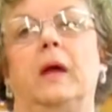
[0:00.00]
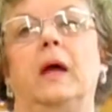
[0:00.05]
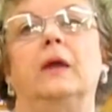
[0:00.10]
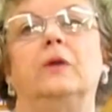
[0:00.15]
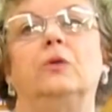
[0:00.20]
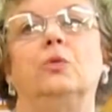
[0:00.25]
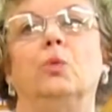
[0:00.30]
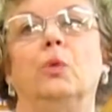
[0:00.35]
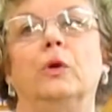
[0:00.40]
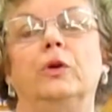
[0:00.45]

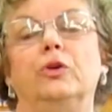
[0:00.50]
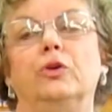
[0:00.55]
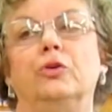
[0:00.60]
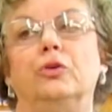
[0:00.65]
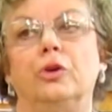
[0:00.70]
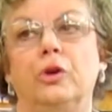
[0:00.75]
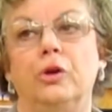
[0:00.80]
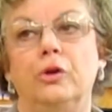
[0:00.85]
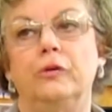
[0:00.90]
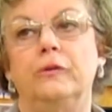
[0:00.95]
And when
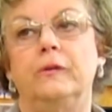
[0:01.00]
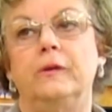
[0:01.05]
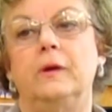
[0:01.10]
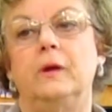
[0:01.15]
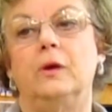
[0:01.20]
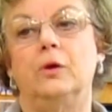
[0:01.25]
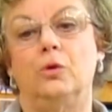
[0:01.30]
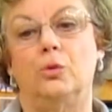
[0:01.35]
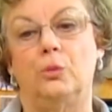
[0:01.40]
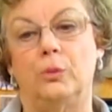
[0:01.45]
you're
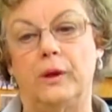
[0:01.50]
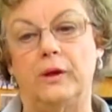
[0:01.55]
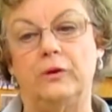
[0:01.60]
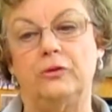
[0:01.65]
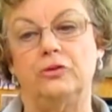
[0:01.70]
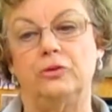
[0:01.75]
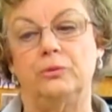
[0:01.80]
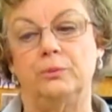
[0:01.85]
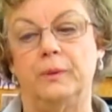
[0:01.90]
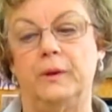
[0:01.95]
using a
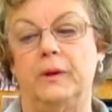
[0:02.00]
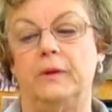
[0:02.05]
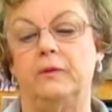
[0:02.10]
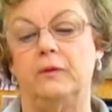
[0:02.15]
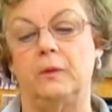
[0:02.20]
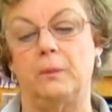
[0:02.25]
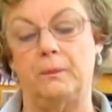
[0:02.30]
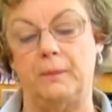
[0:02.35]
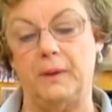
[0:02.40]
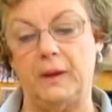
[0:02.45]
correction
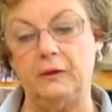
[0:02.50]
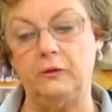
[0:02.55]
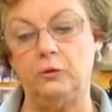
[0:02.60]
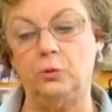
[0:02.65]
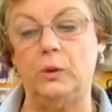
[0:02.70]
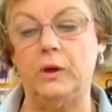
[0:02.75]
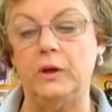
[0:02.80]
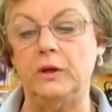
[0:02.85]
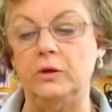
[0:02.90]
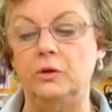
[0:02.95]
bit, the best
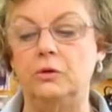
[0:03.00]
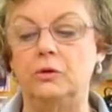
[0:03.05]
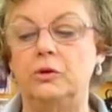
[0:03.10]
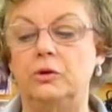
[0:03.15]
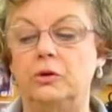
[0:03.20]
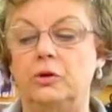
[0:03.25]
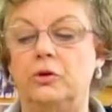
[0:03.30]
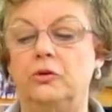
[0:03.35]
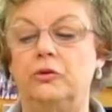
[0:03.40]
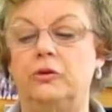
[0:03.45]
way you
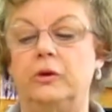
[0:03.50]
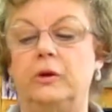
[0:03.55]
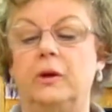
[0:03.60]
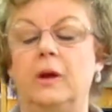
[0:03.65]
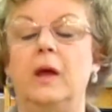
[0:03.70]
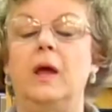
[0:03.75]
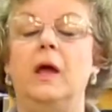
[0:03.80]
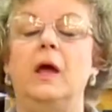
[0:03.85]
can use it